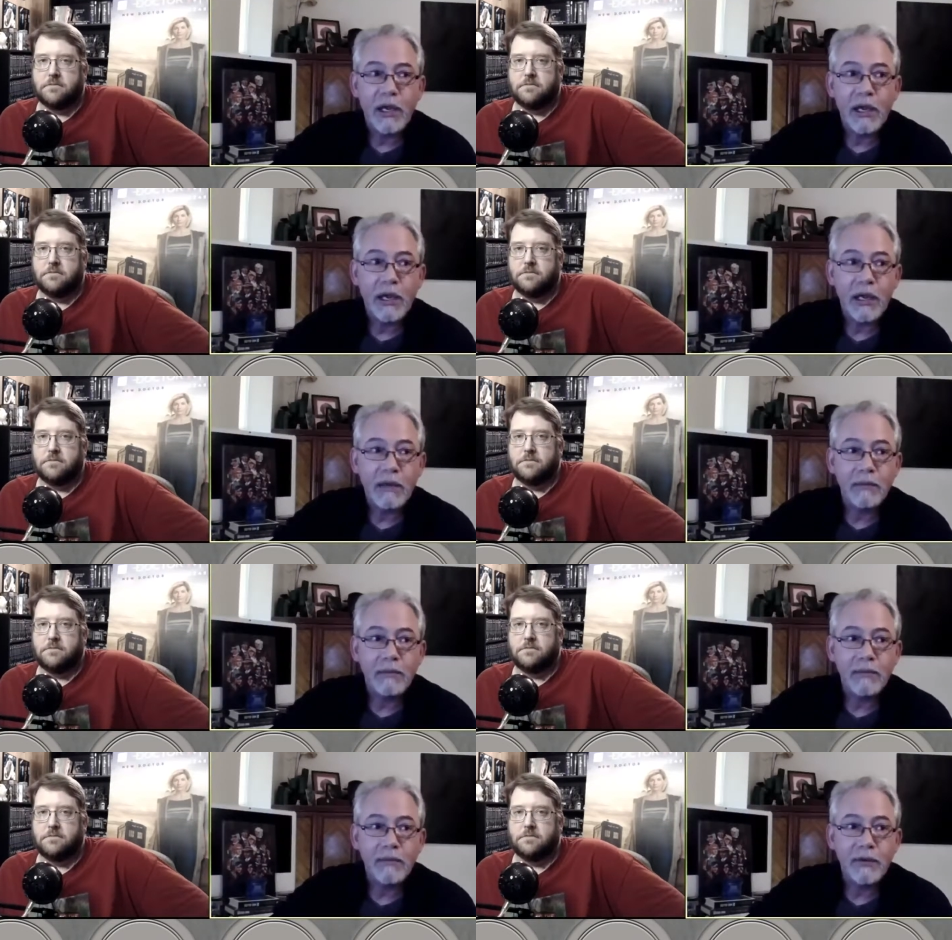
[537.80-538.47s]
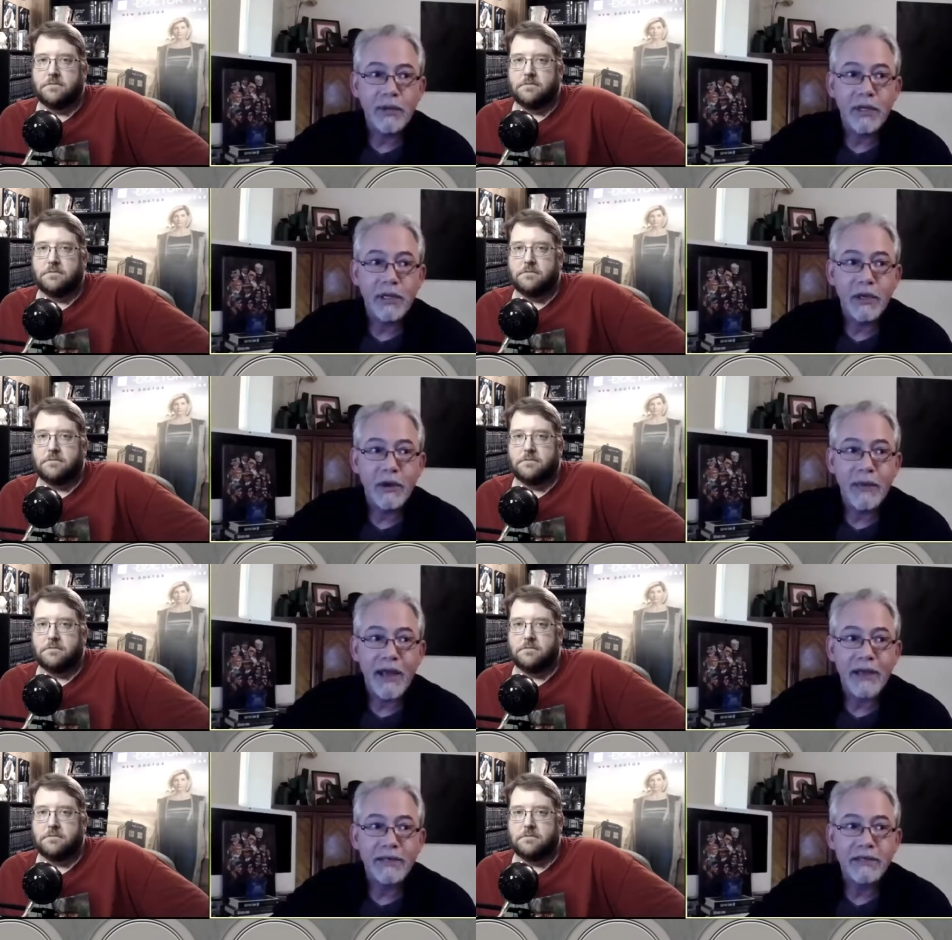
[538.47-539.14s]
Speaker 1: um, you can
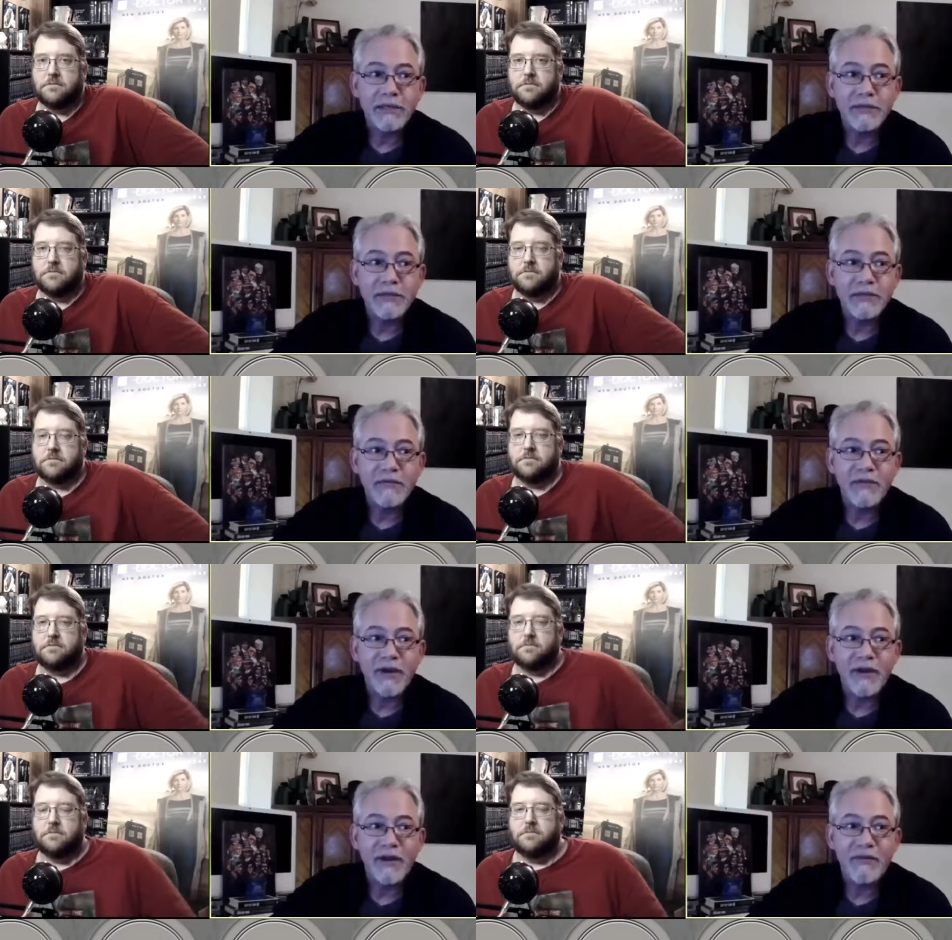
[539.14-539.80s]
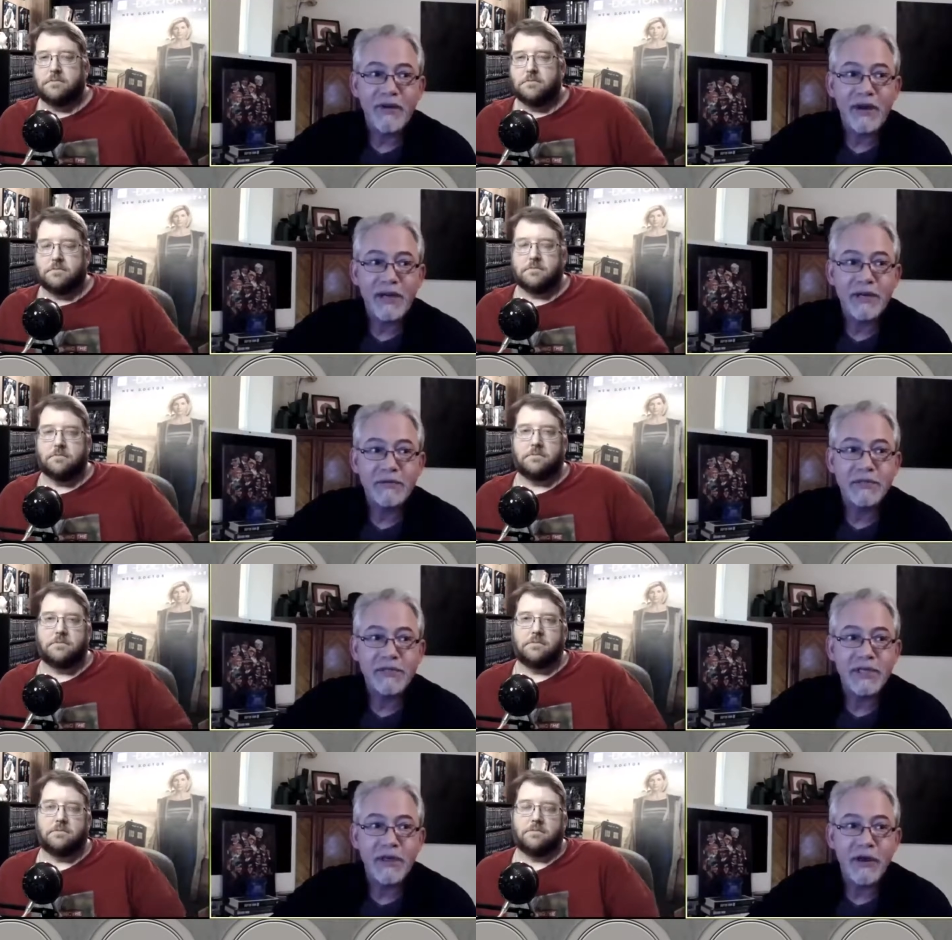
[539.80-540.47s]
go back to some very, very
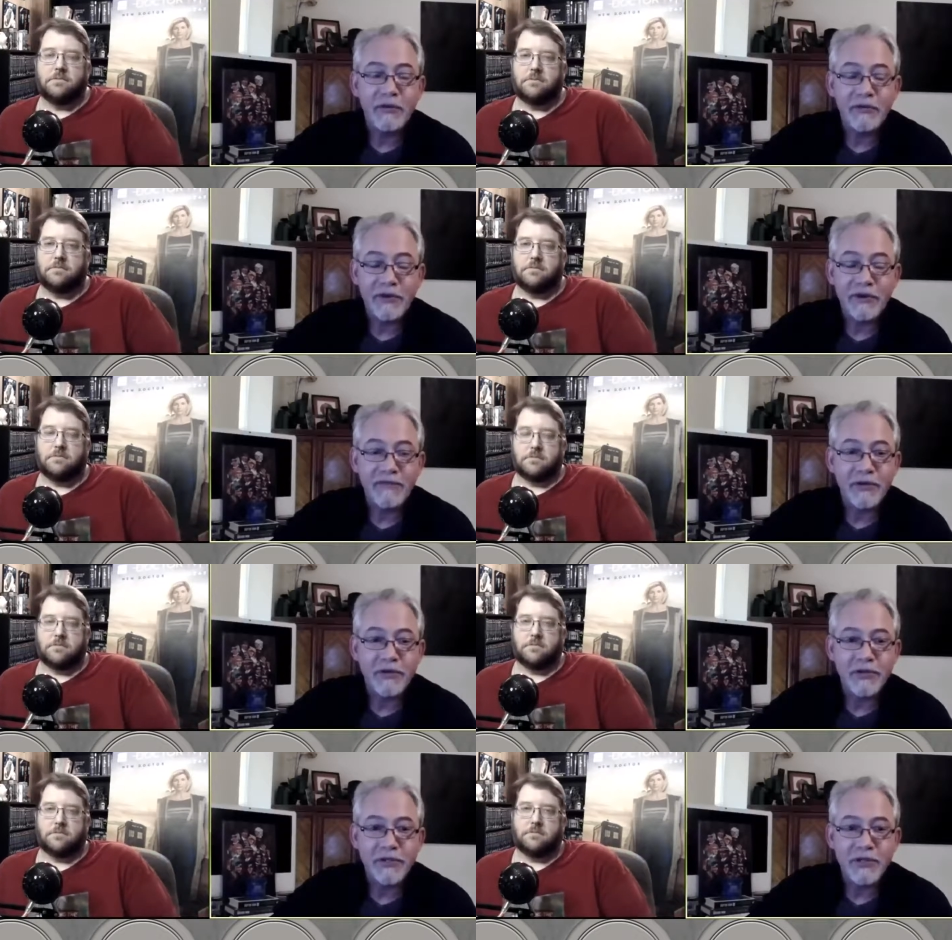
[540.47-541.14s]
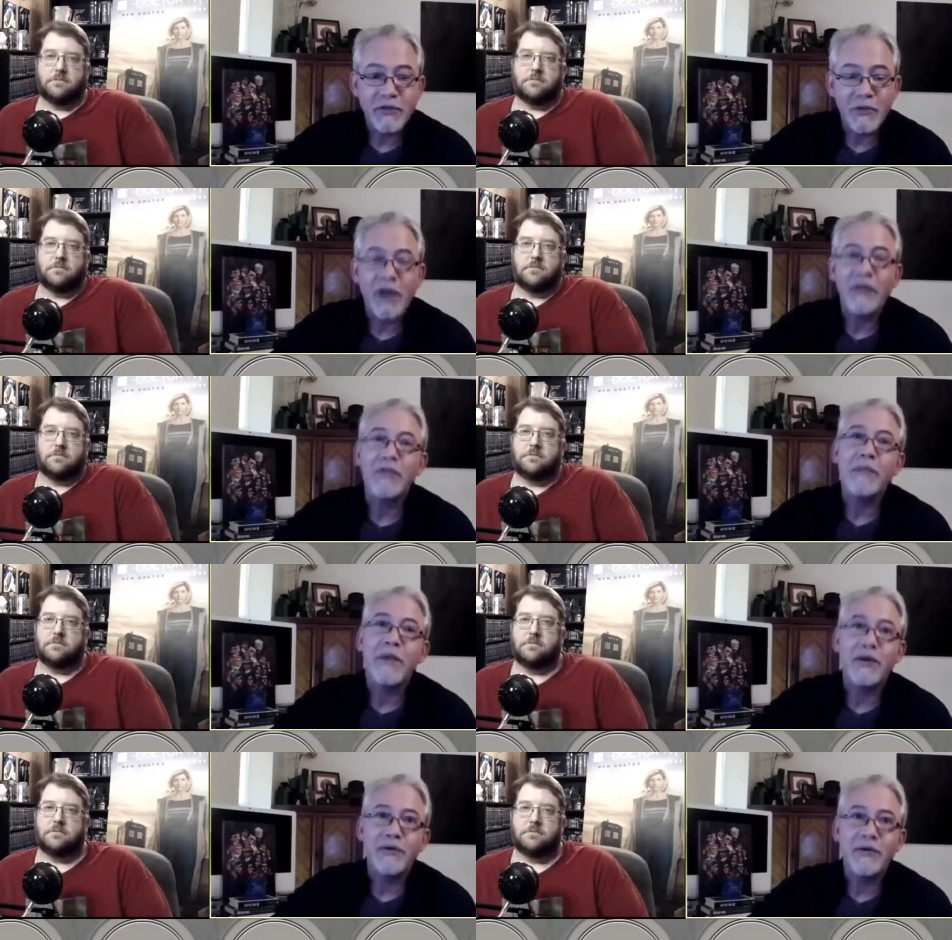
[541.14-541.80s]
interesting alternate versions of, well,
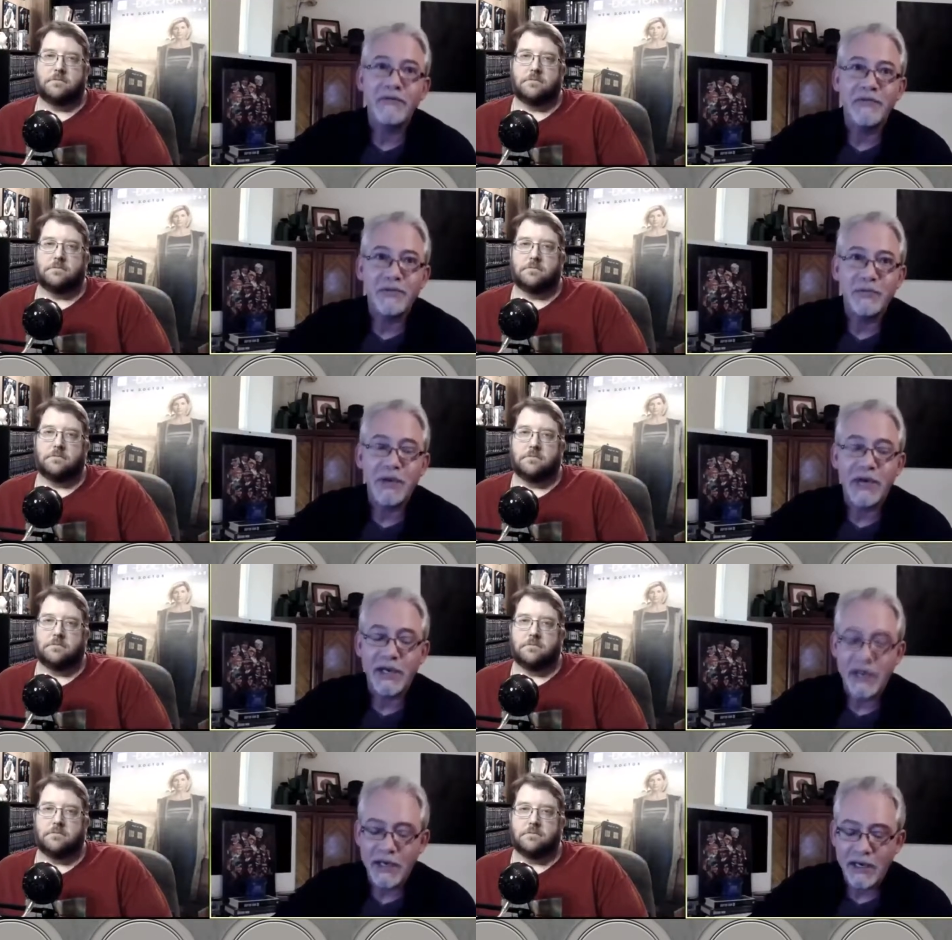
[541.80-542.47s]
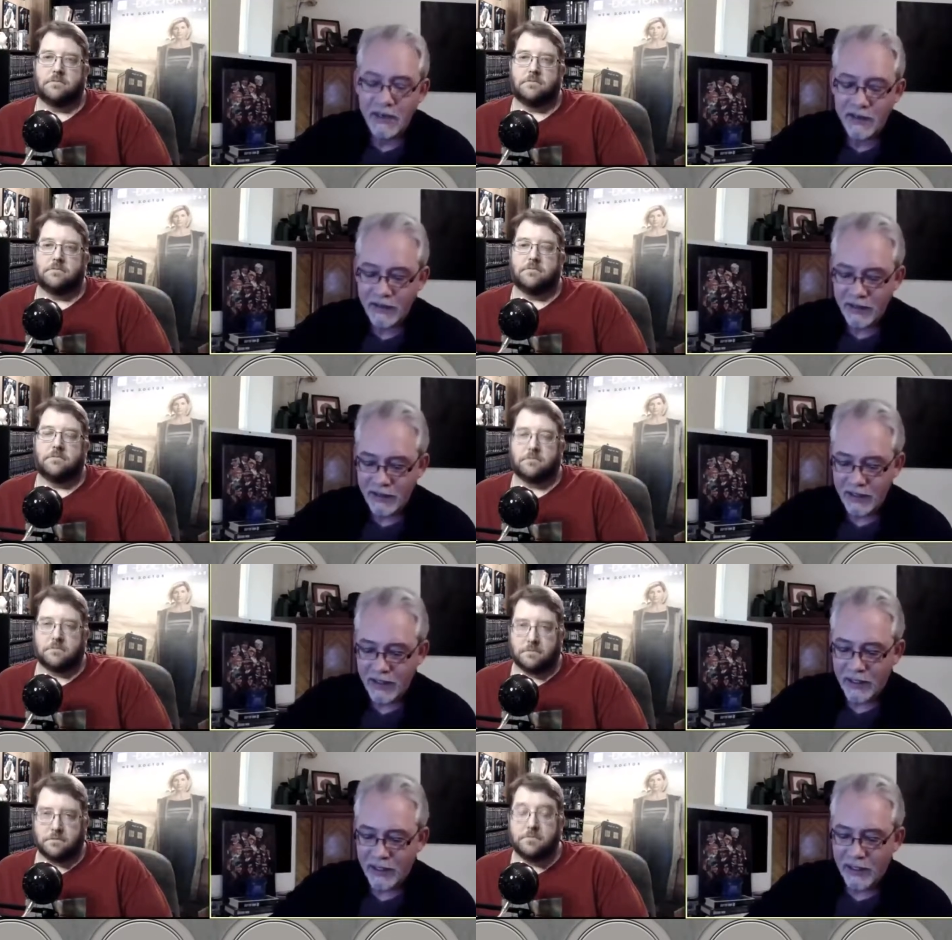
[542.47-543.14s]
the Mirror Universe Brigadier.
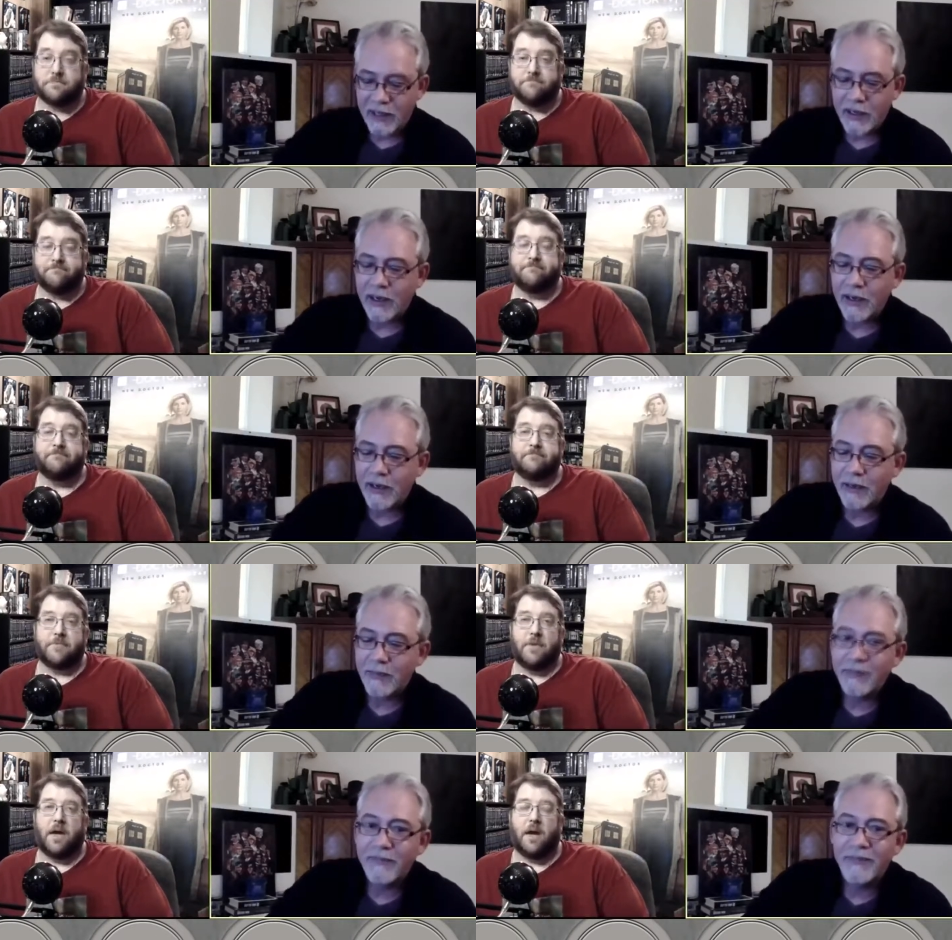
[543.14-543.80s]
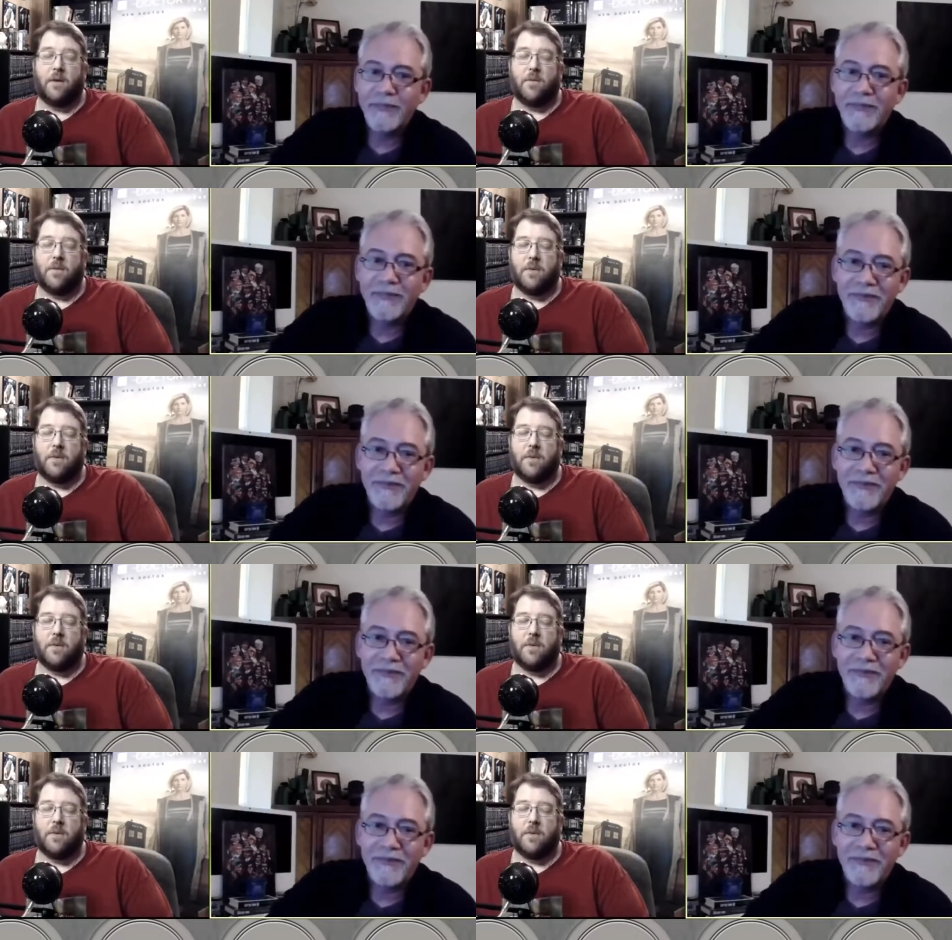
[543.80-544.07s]
Speaker 2: Mm -hmm. um, yeah,